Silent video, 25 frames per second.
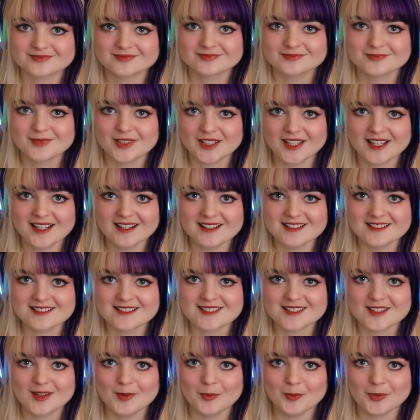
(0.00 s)
Plain and
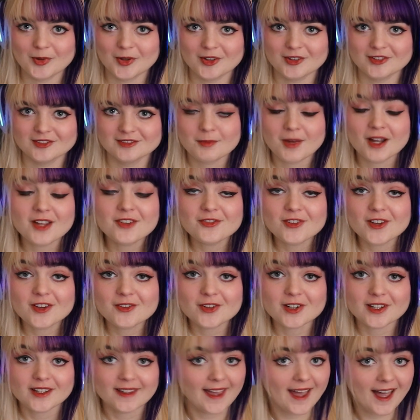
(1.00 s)
simple. My
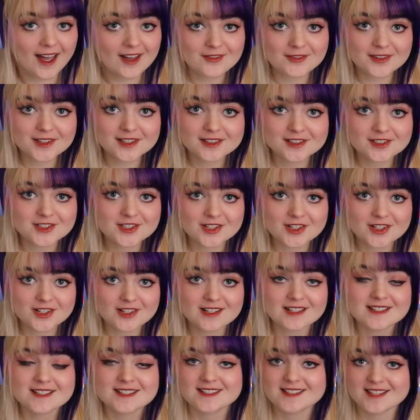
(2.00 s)
favorite cat villager
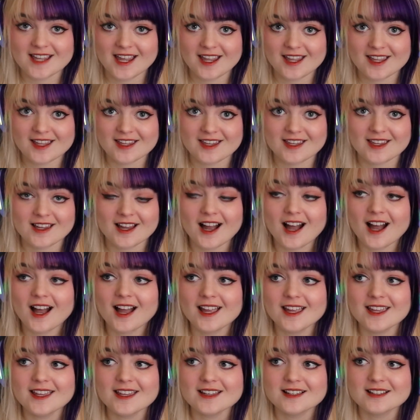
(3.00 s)
is Tangy.
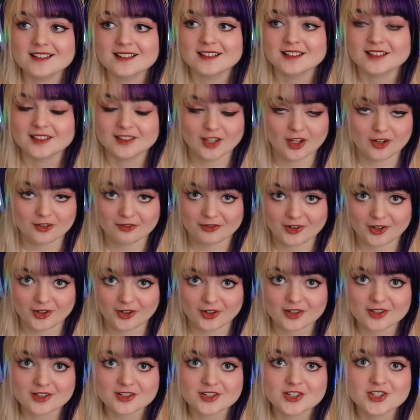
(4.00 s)
I love her.